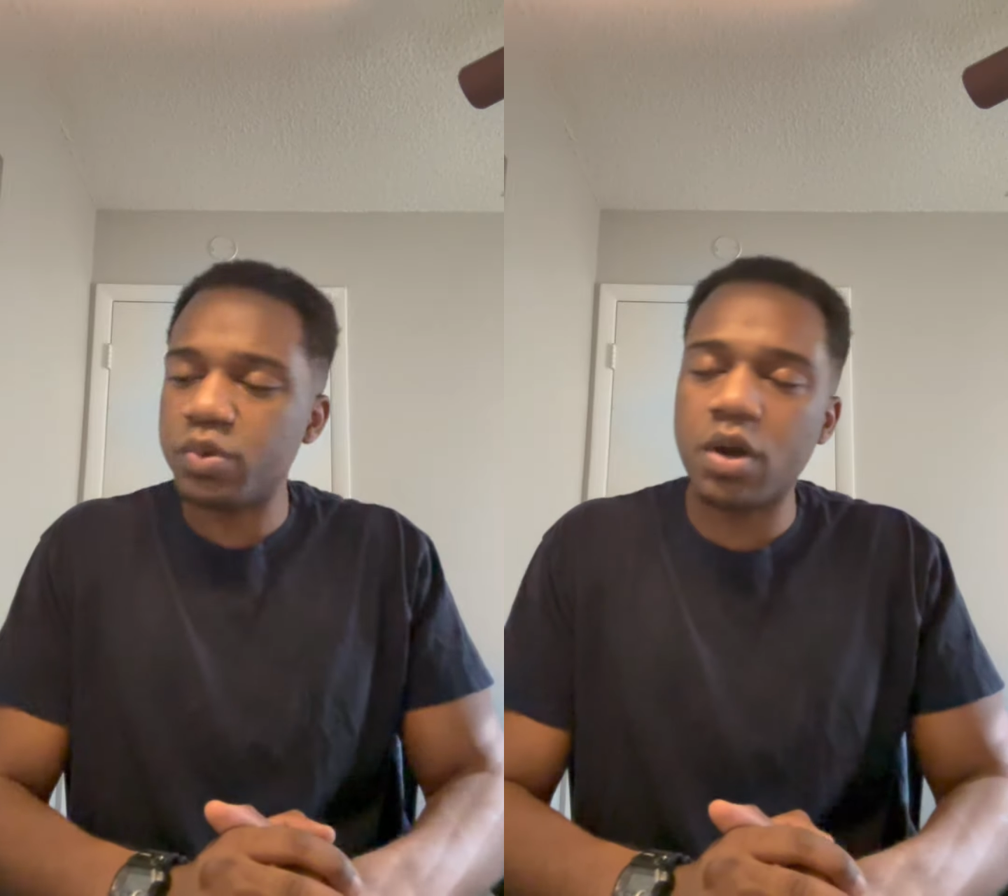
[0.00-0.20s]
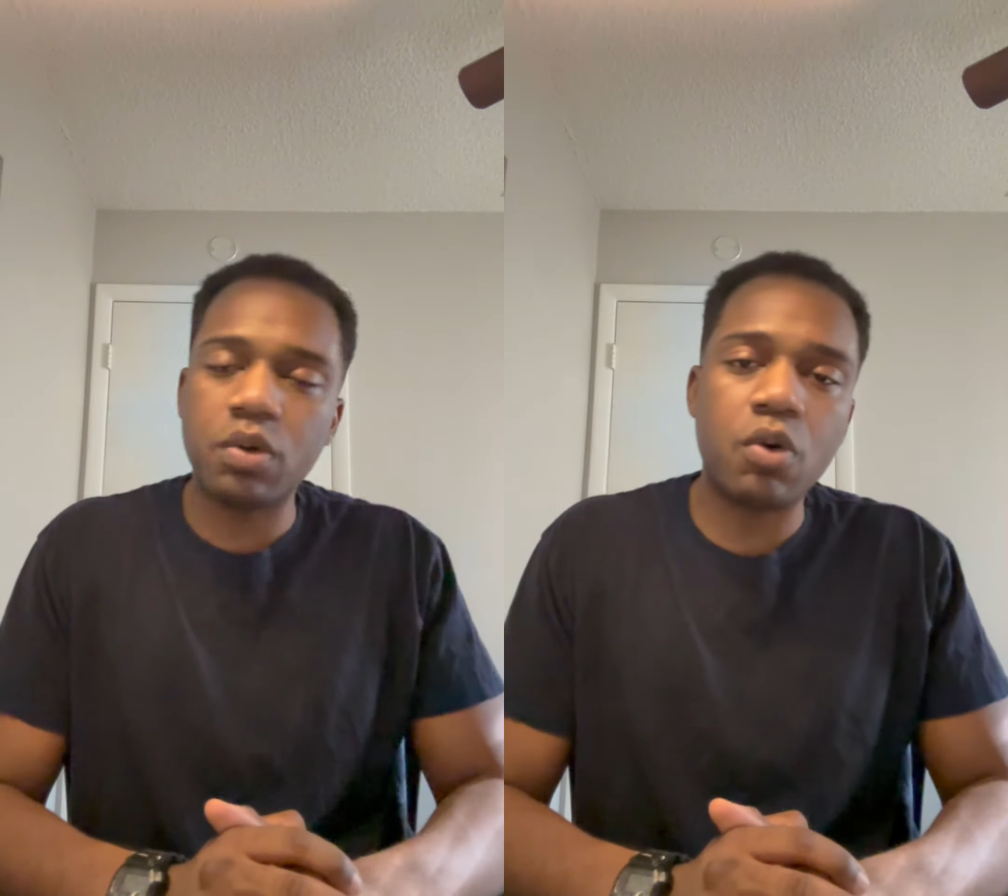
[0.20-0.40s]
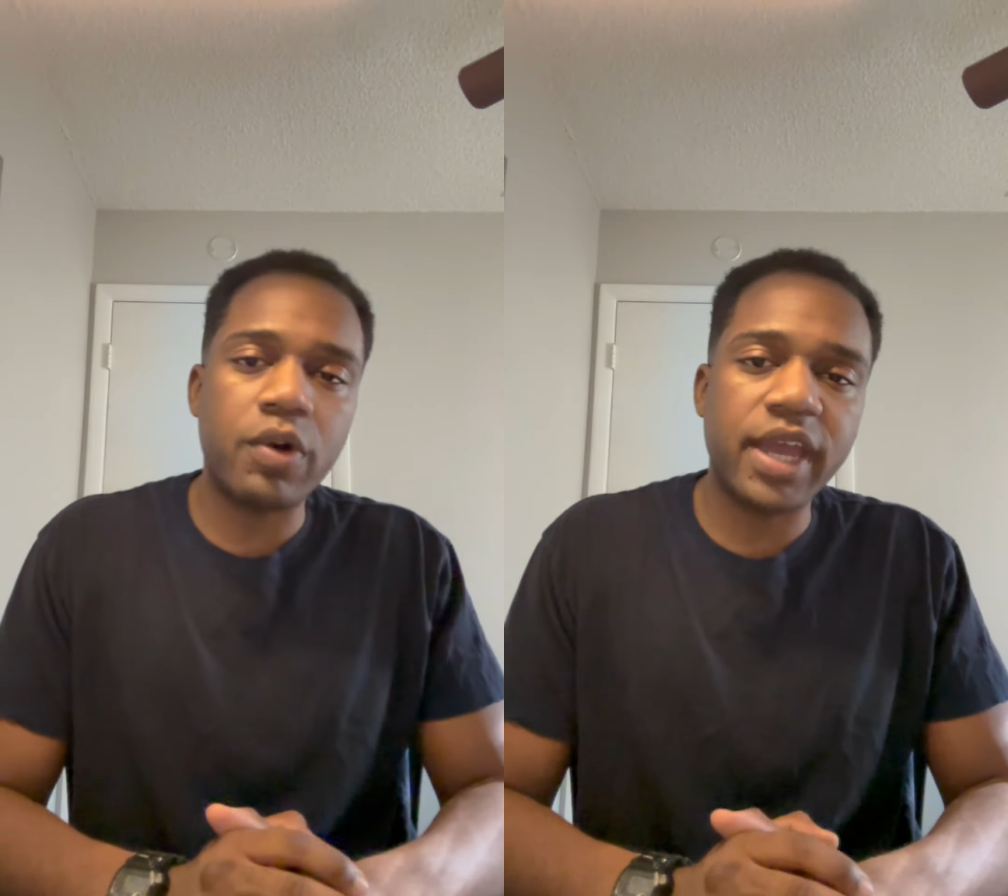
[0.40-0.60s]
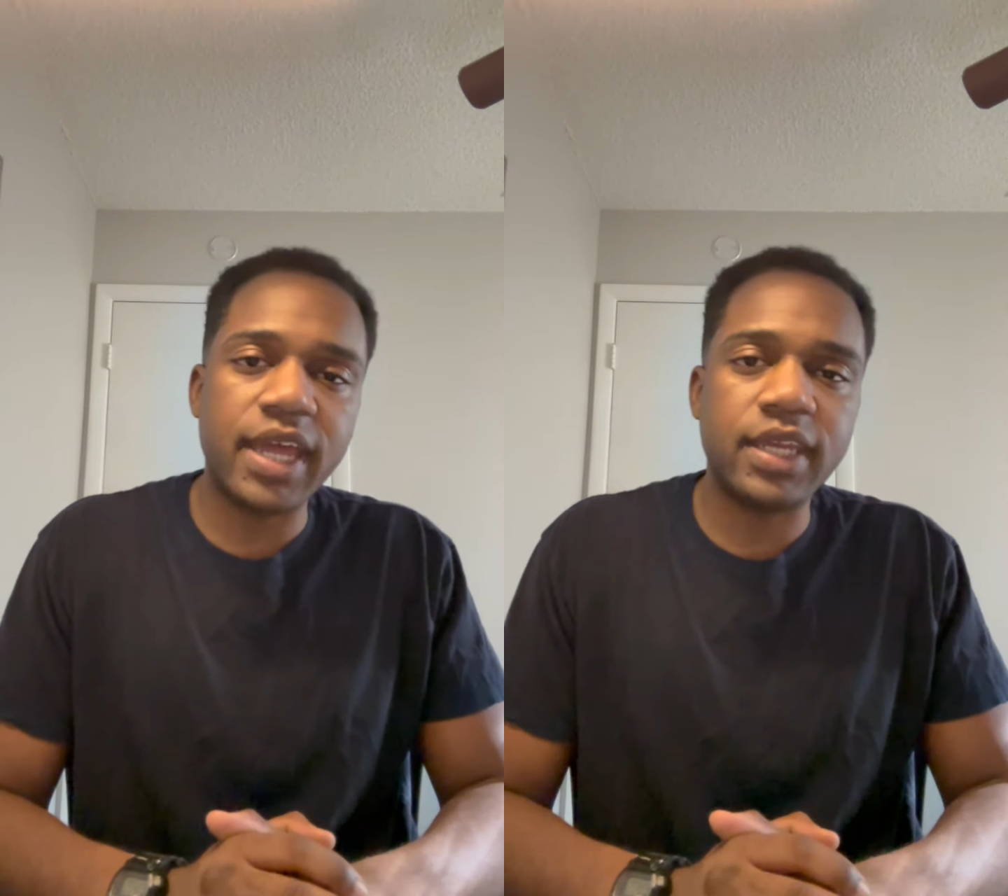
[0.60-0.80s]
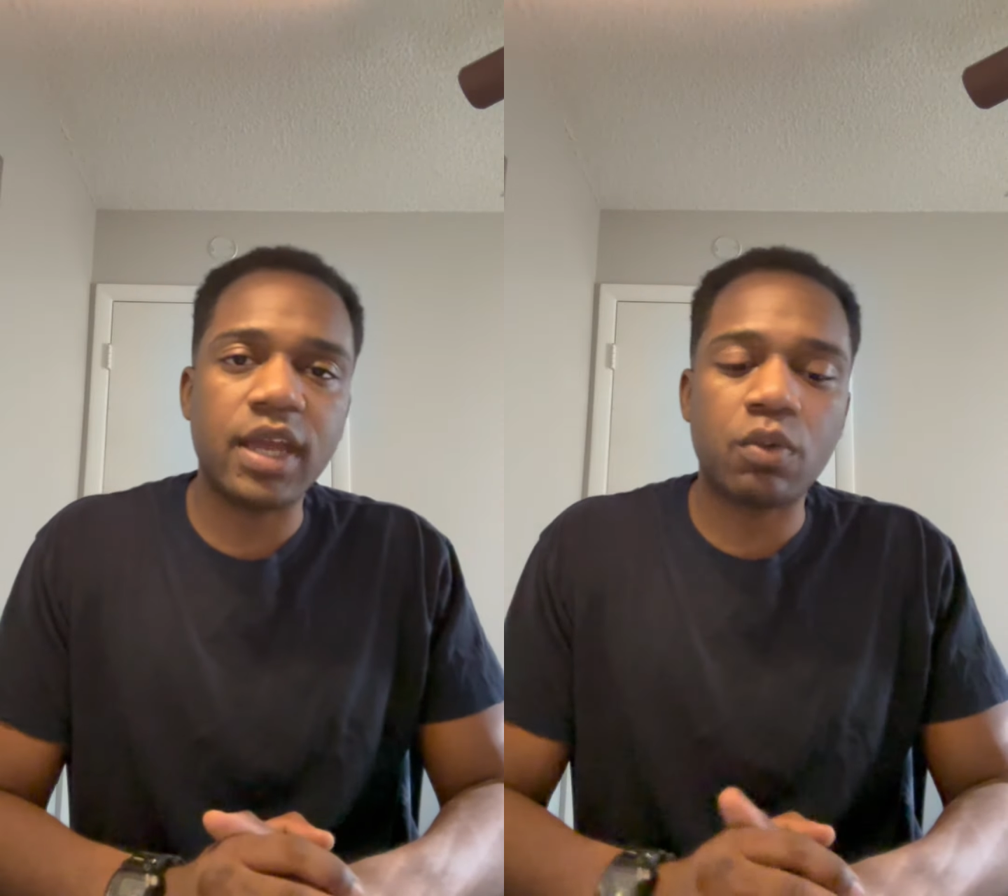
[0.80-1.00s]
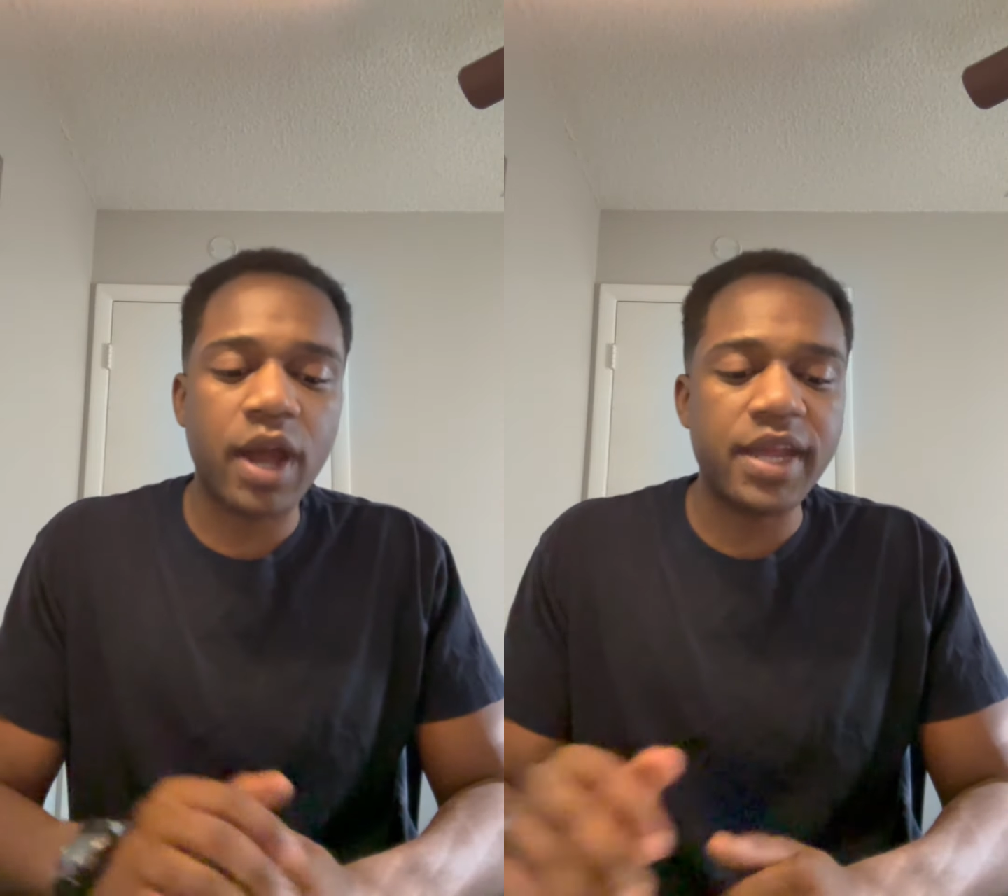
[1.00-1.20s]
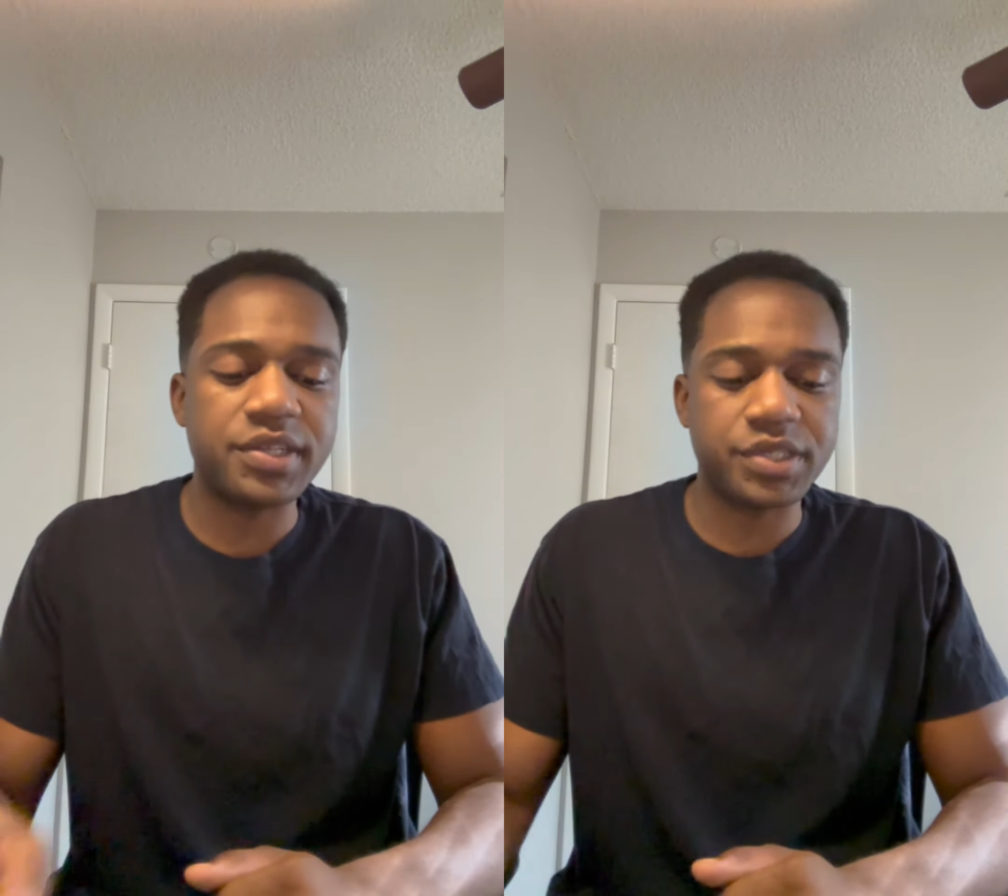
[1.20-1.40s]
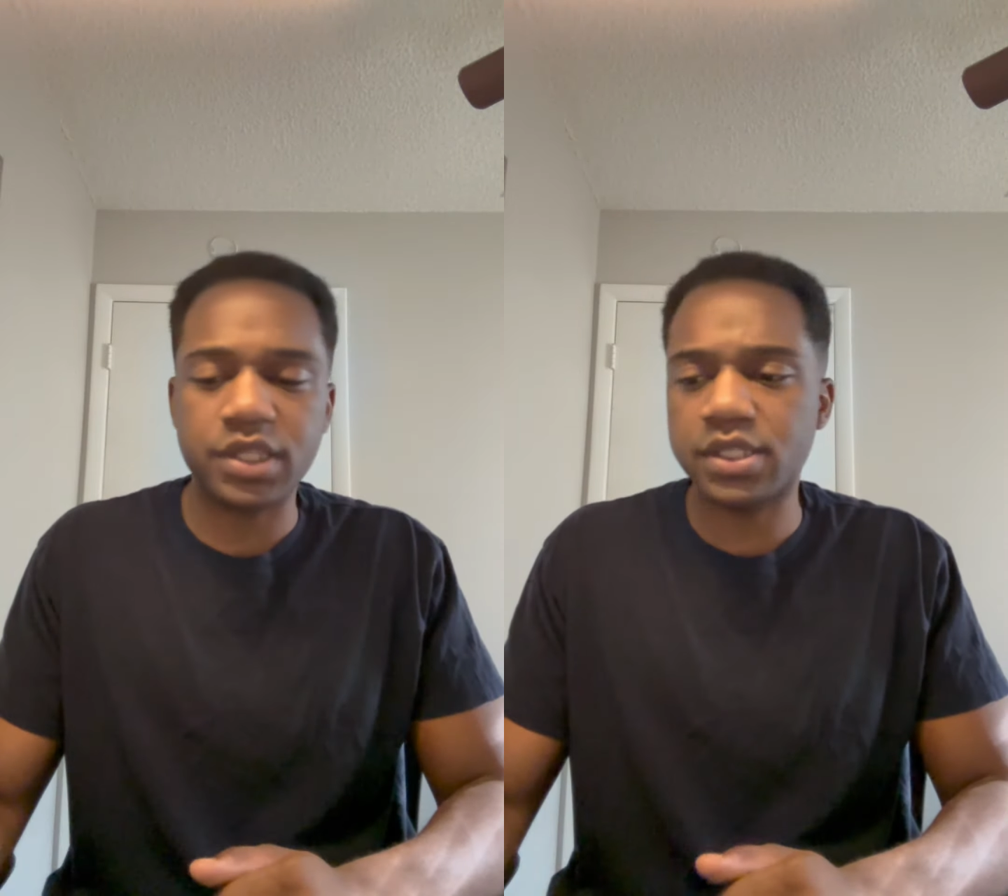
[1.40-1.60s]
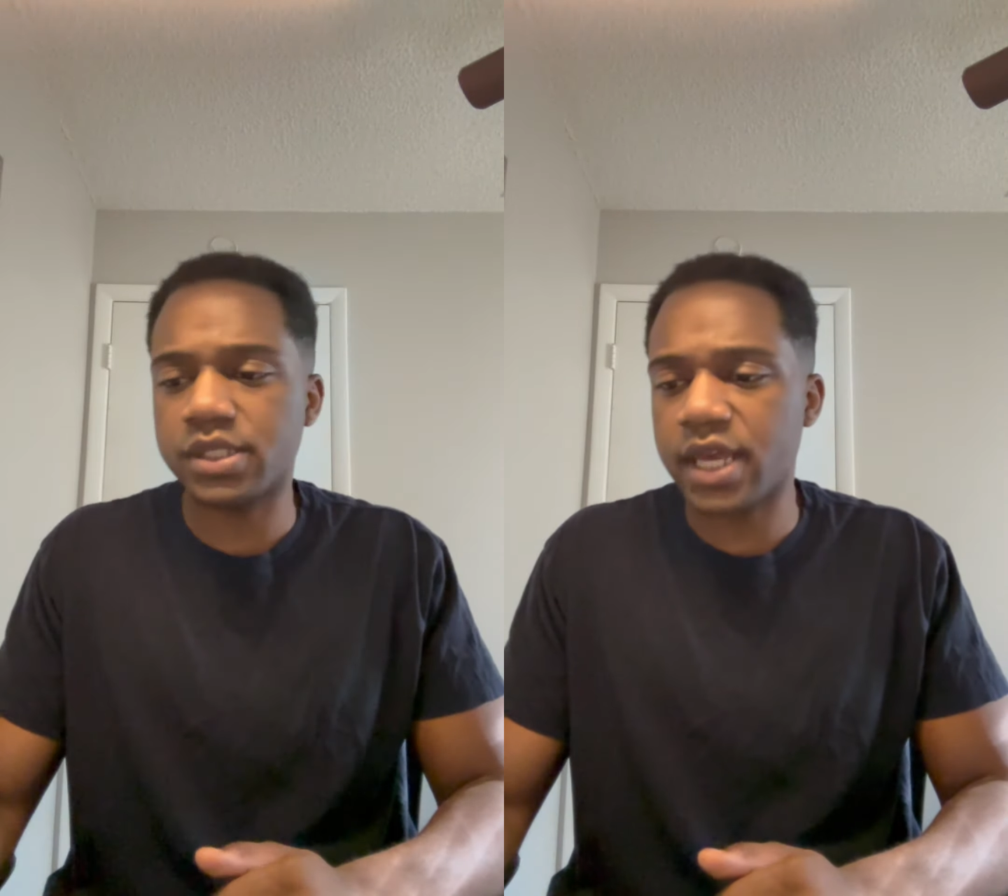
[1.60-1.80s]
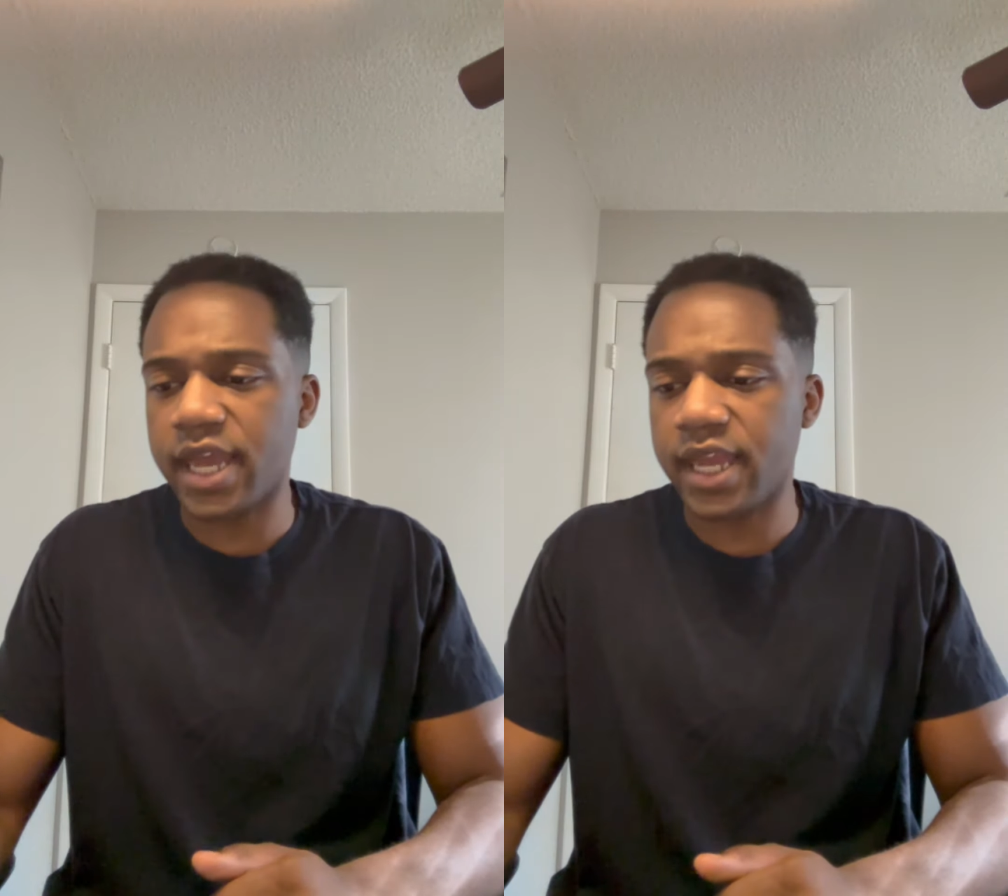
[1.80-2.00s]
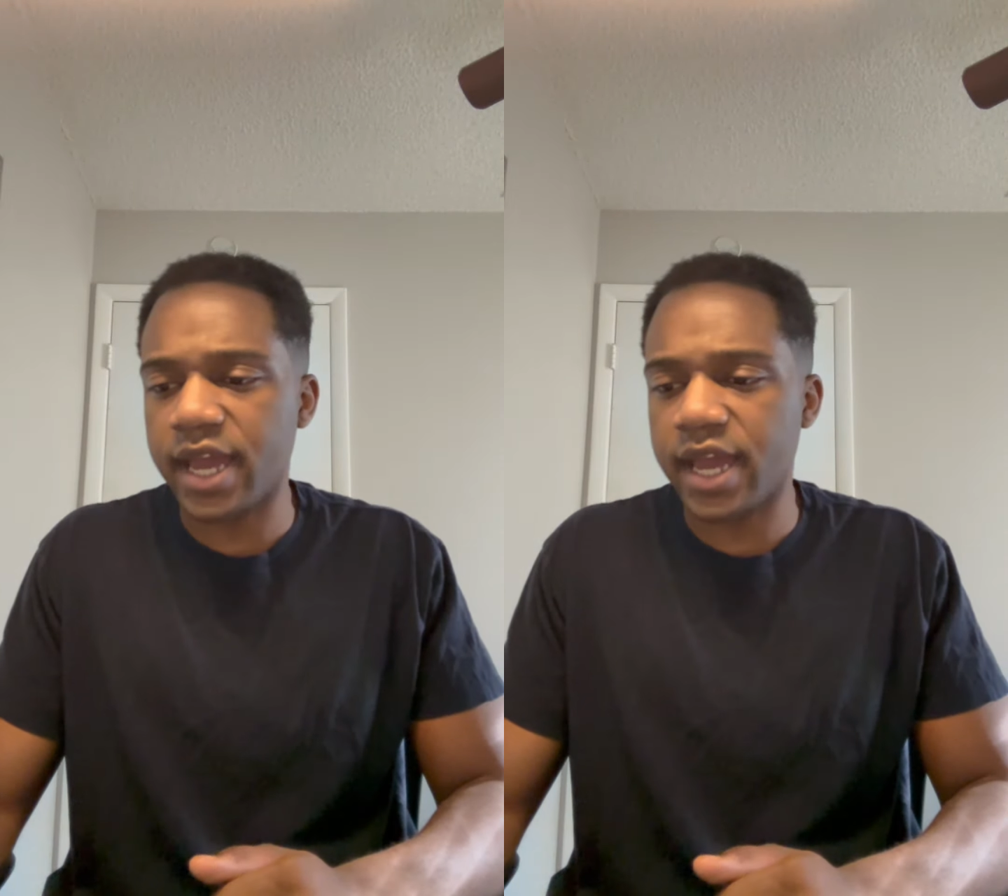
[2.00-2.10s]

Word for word: we're gonna go ahead and get right into this thing.